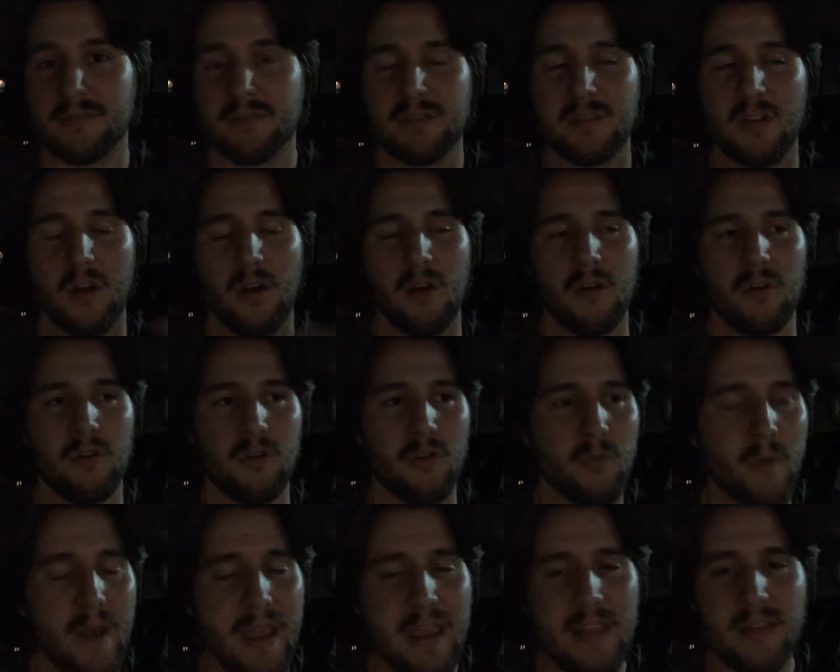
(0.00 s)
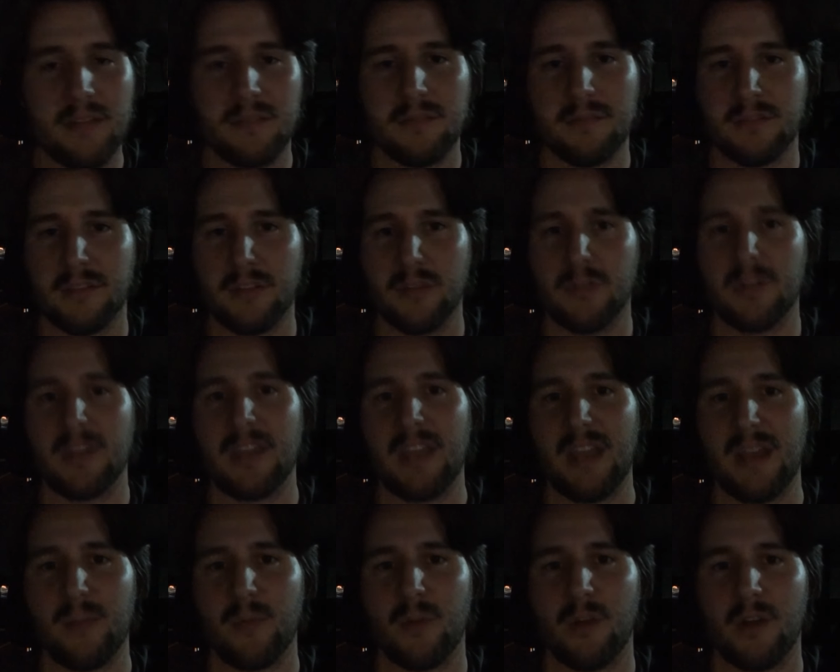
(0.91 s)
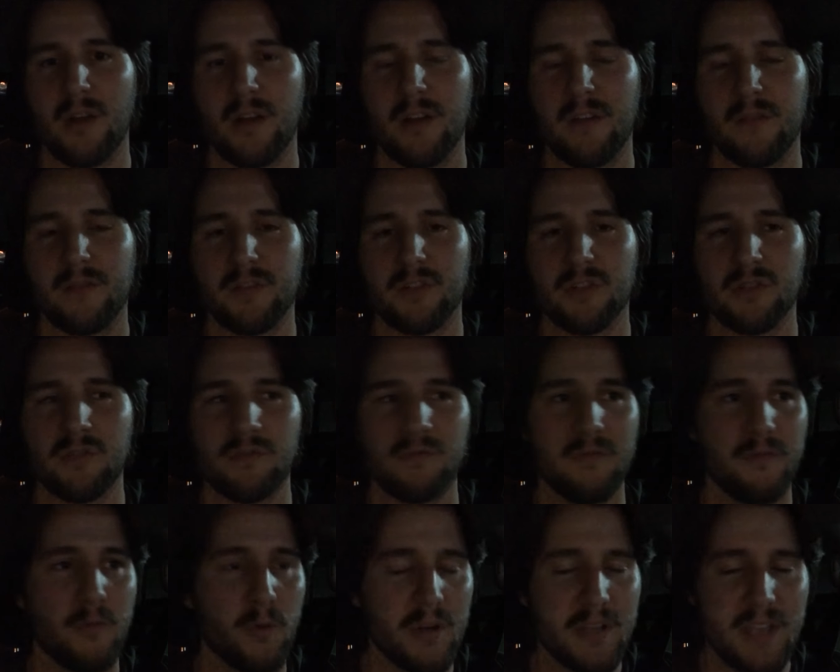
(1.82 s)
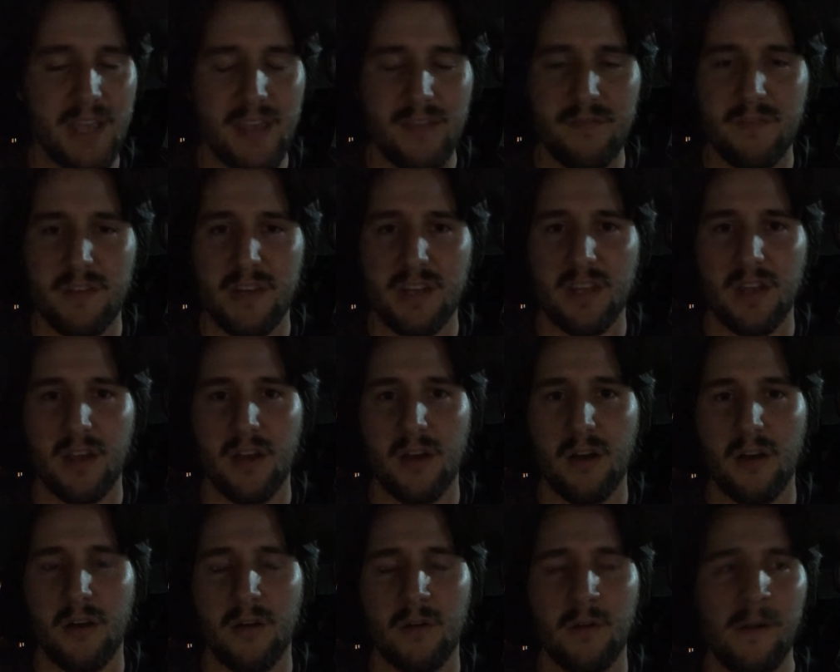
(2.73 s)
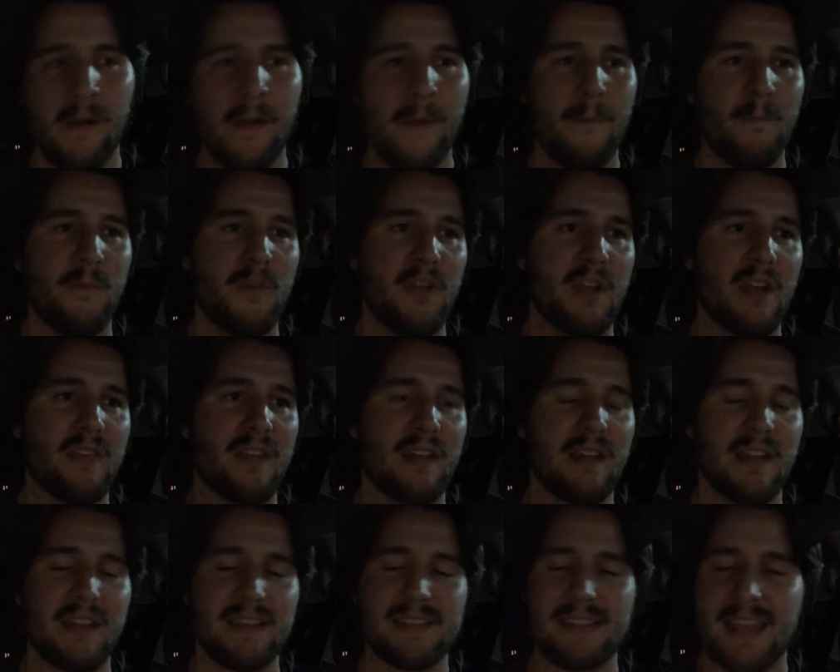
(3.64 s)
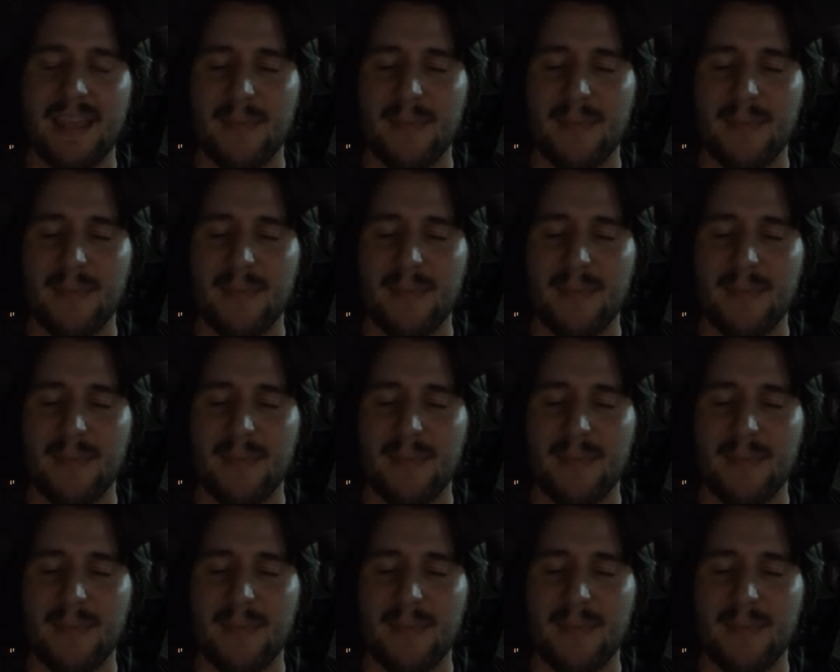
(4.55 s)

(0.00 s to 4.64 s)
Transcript: So great little camera for shooting 4K video. You got that nice